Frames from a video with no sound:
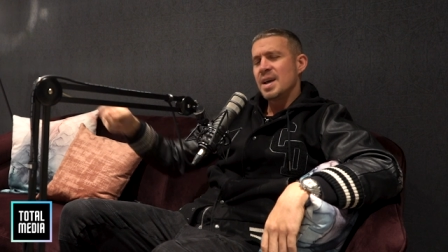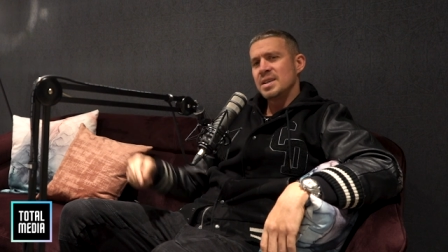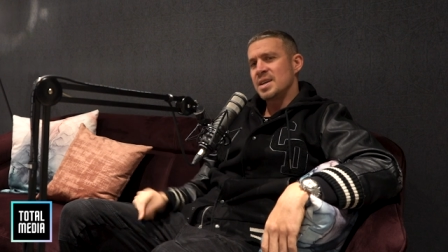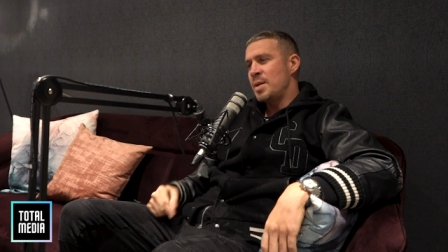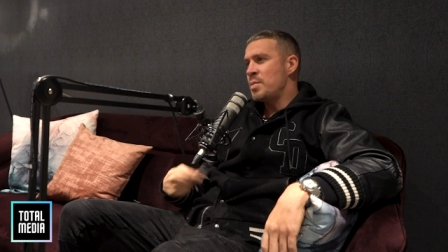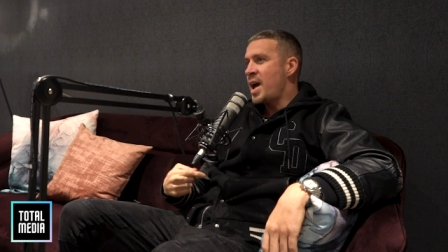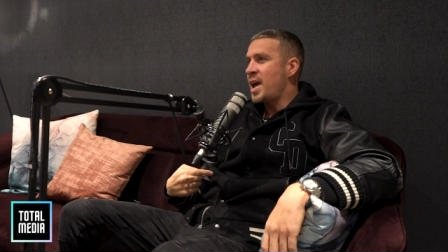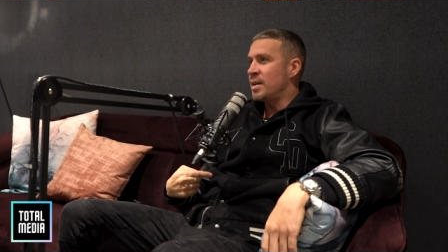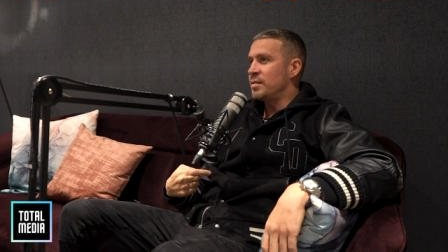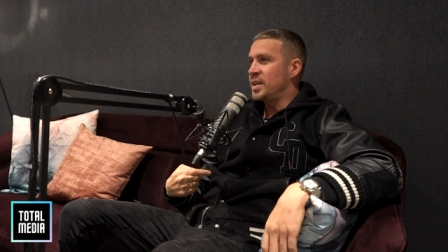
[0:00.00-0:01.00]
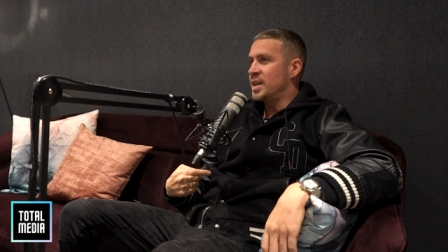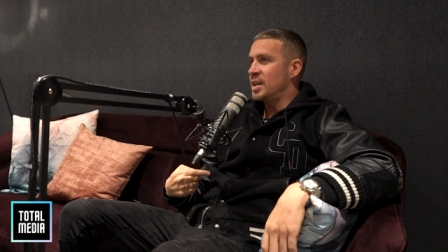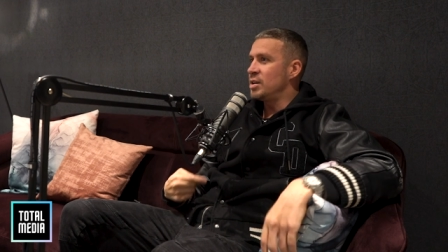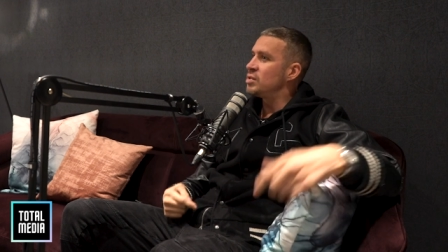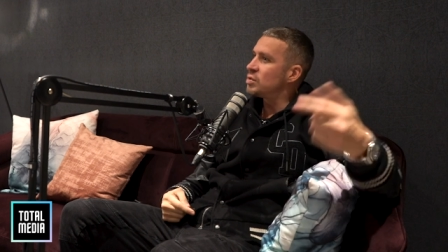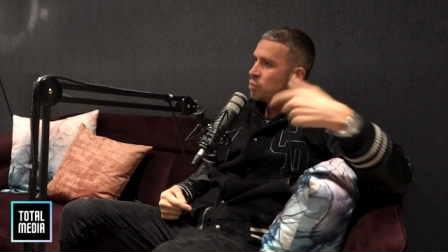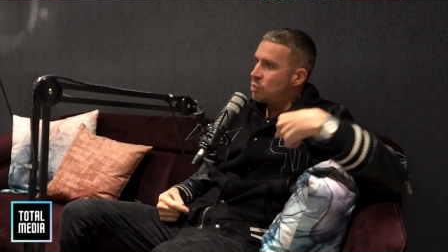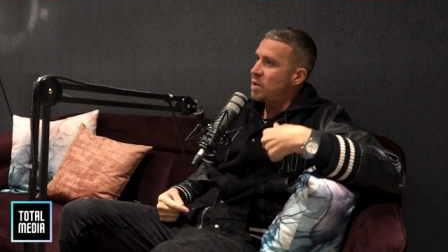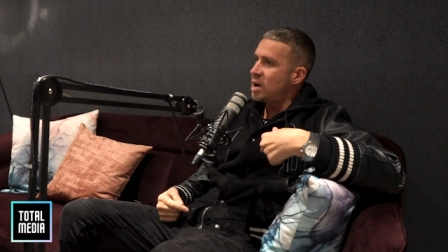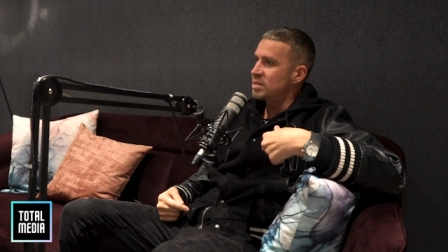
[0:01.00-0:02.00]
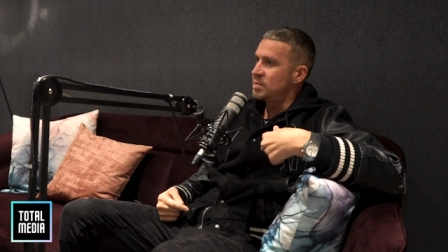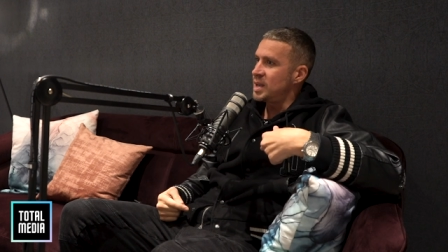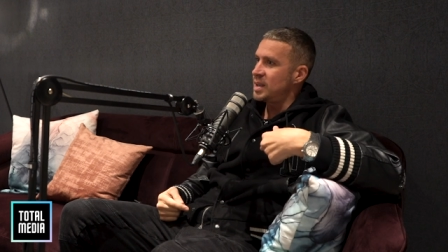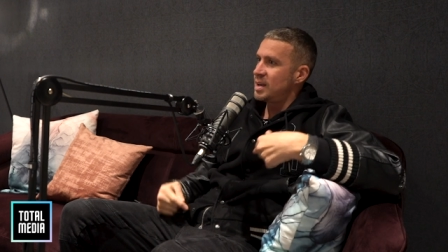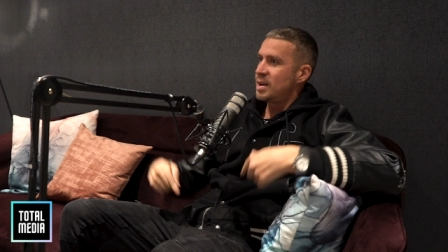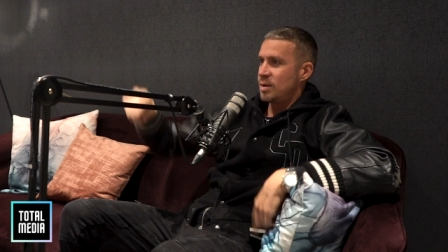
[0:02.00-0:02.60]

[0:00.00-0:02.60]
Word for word: So in my head, I'm thinking, you just walk past me,